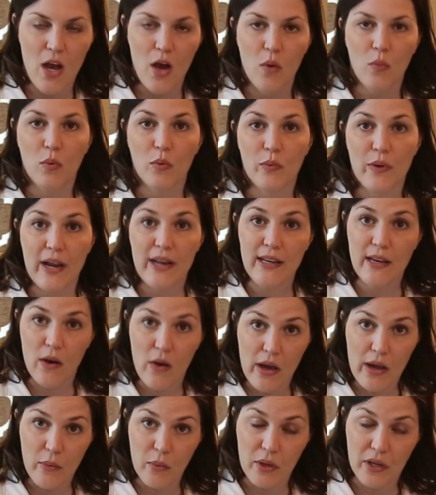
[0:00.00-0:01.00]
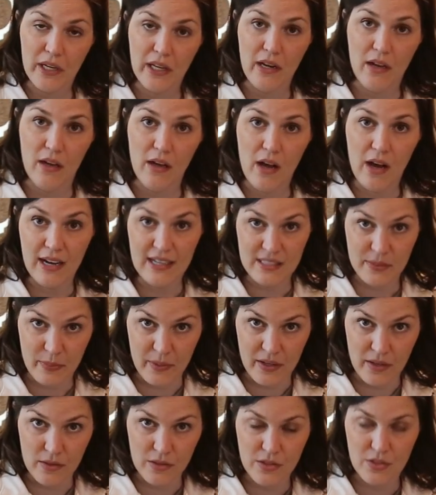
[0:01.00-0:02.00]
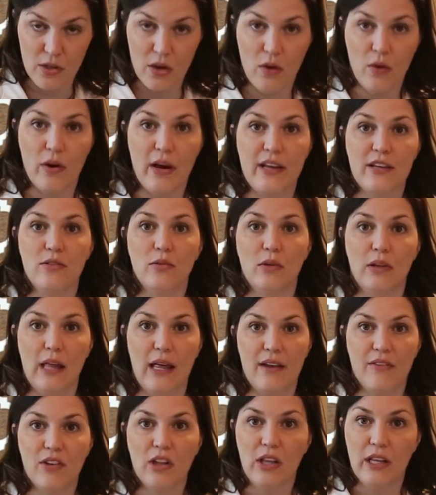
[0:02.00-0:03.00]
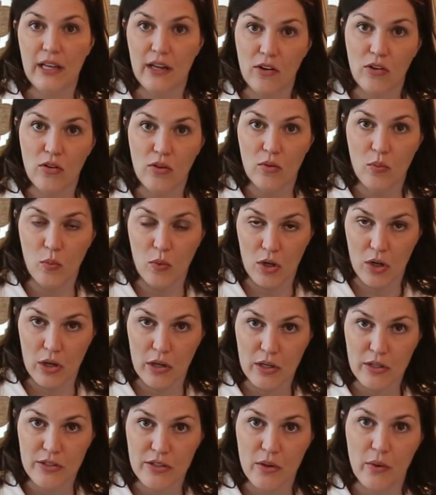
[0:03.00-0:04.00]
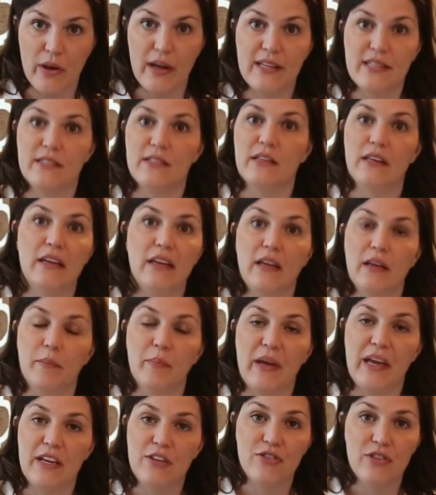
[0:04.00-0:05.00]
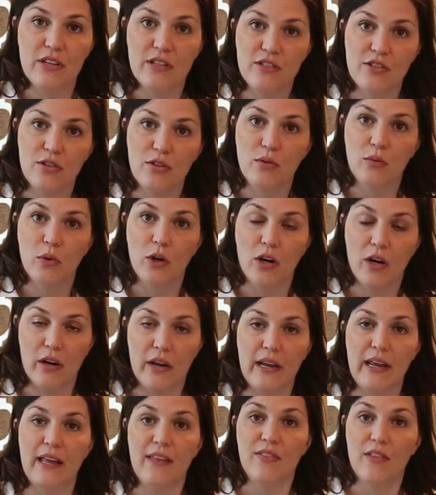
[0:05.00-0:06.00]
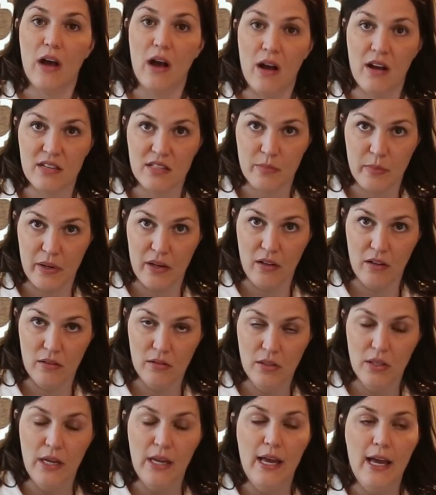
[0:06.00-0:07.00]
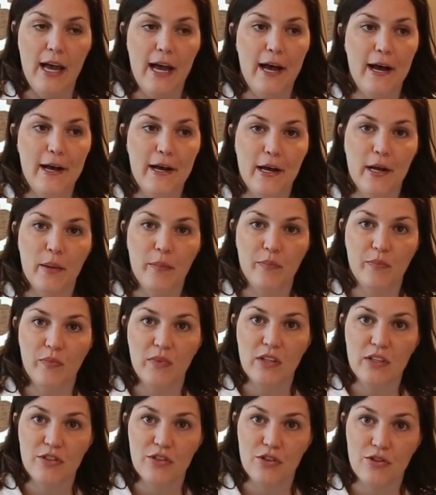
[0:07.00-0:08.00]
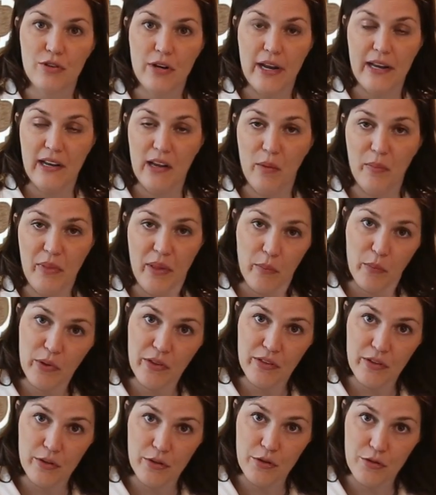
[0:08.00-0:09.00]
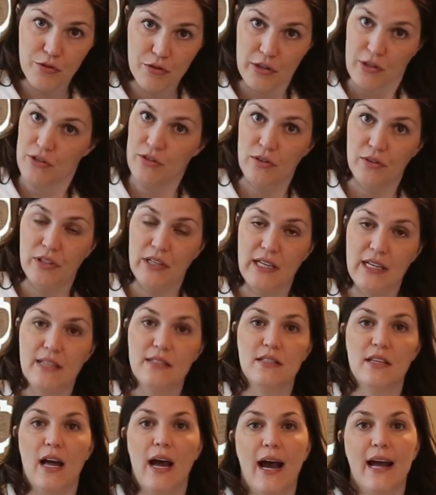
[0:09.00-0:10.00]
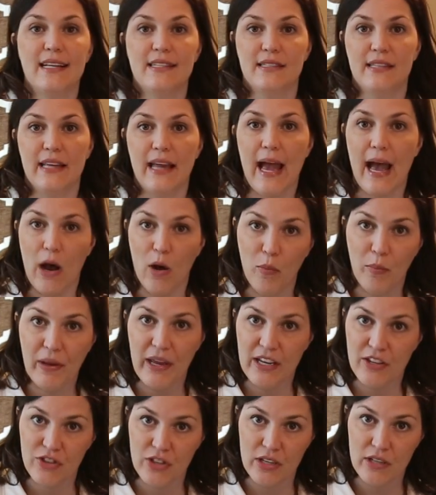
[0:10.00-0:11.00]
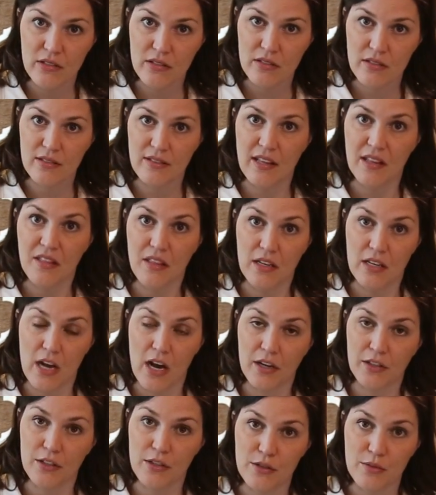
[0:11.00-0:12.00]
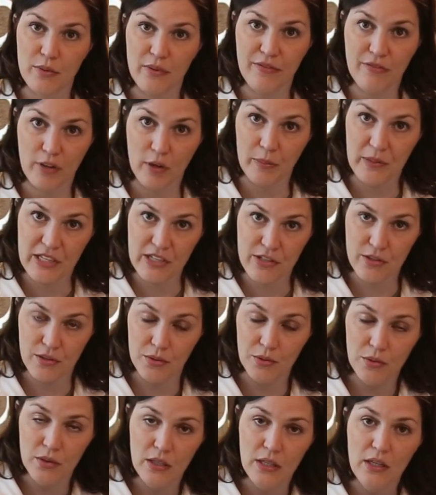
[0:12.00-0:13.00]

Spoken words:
Well, right now I work at a hospital, so I do a lot of clinical work. So I see patients who are in the hospital to try and help them with their nutritional needs. I see outpatients that the doctors refer me to.